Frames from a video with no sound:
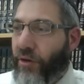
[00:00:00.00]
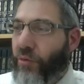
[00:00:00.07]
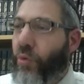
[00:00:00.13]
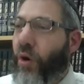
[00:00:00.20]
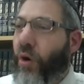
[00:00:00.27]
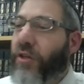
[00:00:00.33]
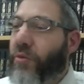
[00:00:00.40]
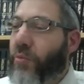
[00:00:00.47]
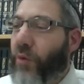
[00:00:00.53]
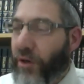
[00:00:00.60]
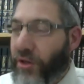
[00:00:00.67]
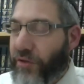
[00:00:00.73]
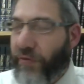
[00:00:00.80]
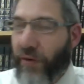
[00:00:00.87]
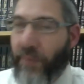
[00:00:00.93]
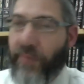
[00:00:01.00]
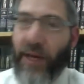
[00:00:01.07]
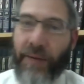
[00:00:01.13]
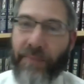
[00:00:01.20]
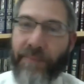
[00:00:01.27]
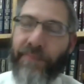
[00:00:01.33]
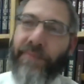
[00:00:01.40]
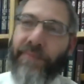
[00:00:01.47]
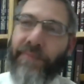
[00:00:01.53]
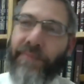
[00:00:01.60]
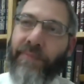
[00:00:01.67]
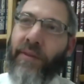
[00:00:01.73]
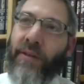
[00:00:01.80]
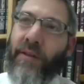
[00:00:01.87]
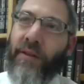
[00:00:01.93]
What's worse for me,
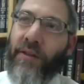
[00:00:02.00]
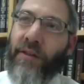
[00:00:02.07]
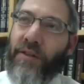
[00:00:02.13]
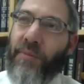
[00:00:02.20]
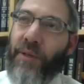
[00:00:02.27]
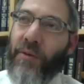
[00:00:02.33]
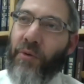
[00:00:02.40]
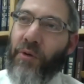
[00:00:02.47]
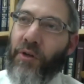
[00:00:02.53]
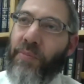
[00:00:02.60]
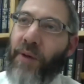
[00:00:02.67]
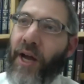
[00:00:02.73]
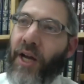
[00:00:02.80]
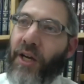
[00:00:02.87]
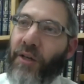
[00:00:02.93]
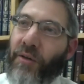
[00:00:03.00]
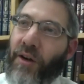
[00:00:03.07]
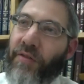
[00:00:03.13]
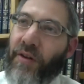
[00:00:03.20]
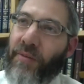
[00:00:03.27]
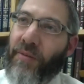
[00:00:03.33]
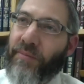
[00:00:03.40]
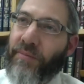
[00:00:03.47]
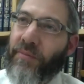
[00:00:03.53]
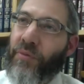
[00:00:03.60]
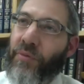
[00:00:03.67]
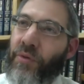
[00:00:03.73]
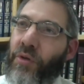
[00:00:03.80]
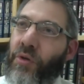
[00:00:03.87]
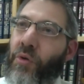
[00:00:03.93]
to be ruled by a Yeravam
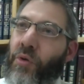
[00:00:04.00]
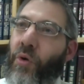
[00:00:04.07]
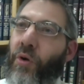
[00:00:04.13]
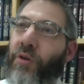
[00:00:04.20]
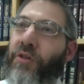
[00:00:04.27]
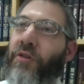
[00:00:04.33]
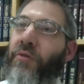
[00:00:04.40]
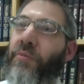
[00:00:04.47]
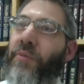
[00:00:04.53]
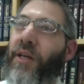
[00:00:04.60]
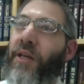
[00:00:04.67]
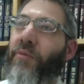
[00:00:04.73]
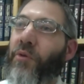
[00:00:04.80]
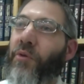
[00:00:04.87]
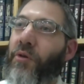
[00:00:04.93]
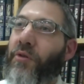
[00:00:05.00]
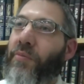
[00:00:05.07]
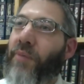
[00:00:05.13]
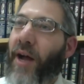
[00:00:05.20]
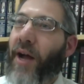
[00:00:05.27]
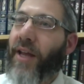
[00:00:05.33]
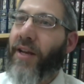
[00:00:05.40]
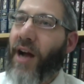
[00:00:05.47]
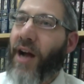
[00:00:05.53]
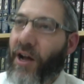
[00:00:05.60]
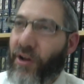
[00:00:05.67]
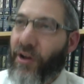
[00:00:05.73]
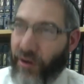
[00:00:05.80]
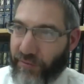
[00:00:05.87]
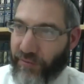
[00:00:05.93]
or to be ruled by an
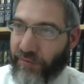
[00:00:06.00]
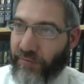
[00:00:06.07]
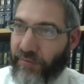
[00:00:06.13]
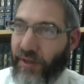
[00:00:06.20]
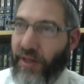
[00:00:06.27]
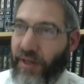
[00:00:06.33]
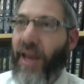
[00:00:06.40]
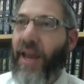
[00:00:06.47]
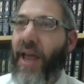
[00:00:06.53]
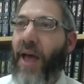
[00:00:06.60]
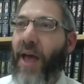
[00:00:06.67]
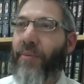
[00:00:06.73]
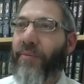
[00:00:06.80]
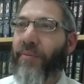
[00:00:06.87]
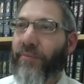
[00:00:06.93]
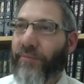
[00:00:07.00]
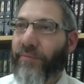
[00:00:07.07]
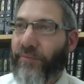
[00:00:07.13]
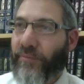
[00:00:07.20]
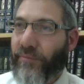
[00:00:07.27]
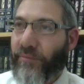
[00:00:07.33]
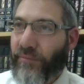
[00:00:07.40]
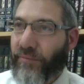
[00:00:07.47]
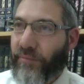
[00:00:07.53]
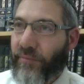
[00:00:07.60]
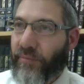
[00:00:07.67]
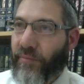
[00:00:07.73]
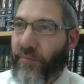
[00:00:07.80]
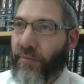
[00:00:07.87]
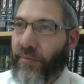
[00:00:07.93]
Achav, an Ahab?
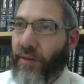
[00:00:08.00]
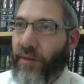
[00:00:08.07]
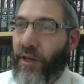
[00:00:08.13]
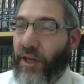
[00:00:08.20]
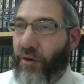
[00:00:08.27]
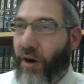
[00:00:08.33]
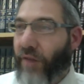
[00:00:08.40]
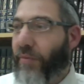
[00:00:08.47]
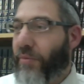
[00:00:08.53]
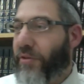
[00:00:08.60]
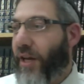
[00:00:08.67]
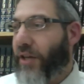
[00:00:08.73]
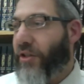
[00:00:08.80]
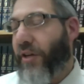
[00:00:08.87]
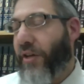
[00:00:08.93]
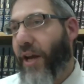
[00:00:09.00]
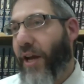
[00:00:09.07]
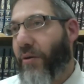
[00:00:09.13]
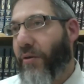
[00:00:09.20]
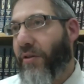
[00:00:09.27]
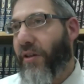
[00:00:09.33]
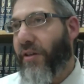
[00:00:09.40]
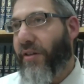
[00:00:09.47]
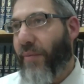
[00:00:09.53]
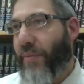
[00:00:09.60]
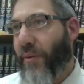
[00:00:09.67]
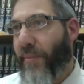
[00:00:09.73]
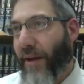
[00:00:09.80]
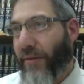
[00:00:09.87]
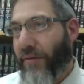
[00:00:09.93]
Yeravam says you can't go to the
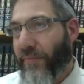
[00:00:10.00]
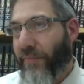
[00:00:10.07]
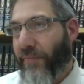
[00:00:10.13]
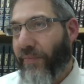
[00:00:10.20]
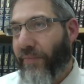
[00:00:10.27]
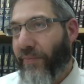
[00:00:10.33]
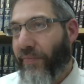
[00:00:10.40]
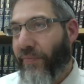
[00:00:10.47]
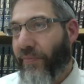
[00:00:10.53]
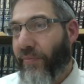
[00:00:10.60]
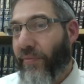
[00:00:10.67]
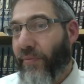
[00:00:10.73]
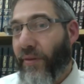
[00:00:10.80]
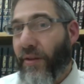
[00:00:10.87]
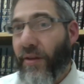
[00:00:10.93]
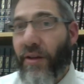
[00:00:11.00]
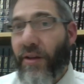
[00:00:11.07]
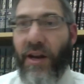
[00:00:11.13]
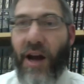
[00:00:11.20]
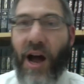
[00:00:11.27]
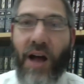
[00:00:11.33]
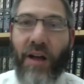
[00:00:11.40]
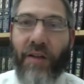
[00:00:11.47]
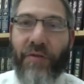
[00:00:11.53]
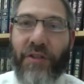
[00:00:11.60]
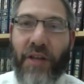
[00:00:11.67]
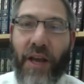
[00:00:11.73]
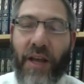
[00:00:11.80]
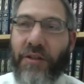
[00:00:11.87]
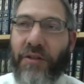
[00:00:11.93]
Temple Mount, and Achav
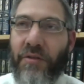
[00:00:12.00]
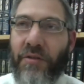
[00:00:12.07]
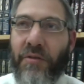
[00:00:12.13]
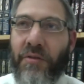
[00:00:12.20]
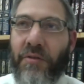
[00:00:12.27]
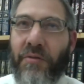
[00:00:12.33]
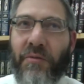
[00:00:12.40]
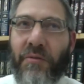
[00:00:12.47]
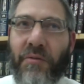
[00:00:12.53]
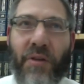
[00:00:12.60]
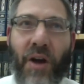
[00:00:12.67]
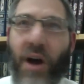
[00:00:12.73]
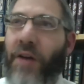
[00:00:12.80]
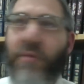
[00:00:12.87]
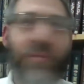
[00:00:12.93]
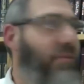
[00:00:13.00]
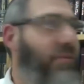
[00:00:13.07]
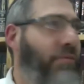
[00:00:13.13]
says God,